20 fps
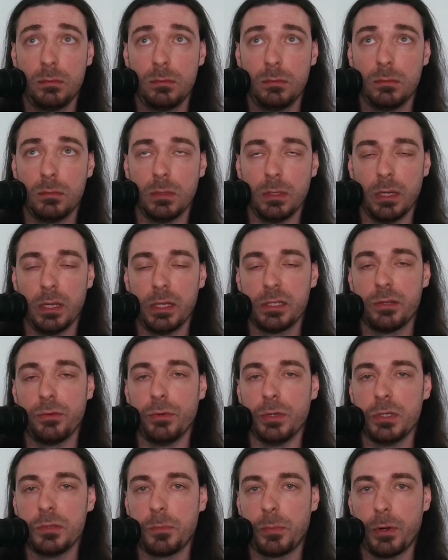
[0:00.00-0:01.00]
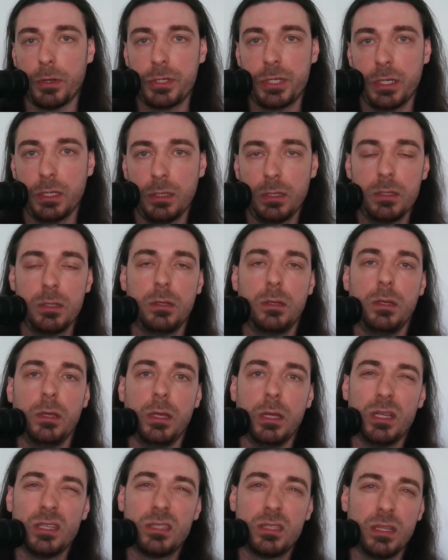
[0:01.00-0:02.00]
an Asteroids project.
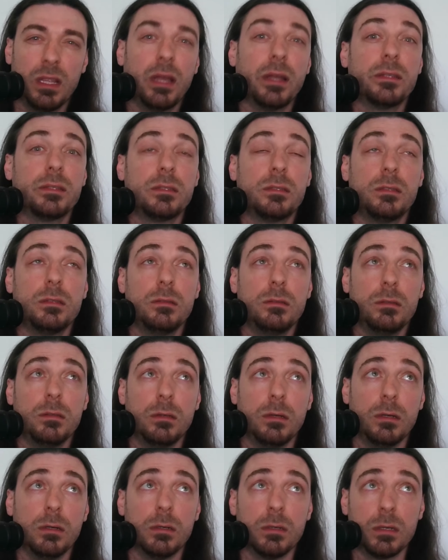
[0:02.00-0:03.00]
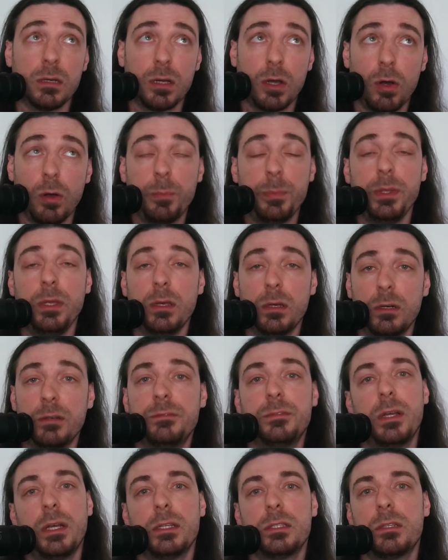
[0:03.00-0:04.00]
It's not a copy
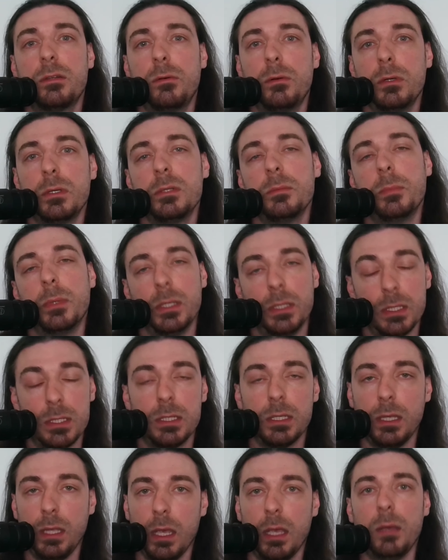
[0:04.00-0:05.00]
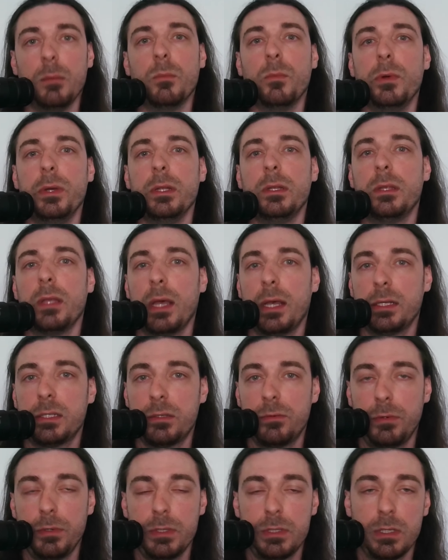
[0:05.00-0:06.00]
of Asteroids, but it's a game with
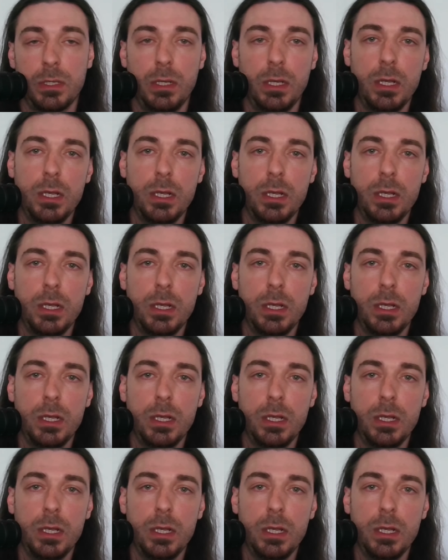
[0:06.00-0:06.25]
Asteroids.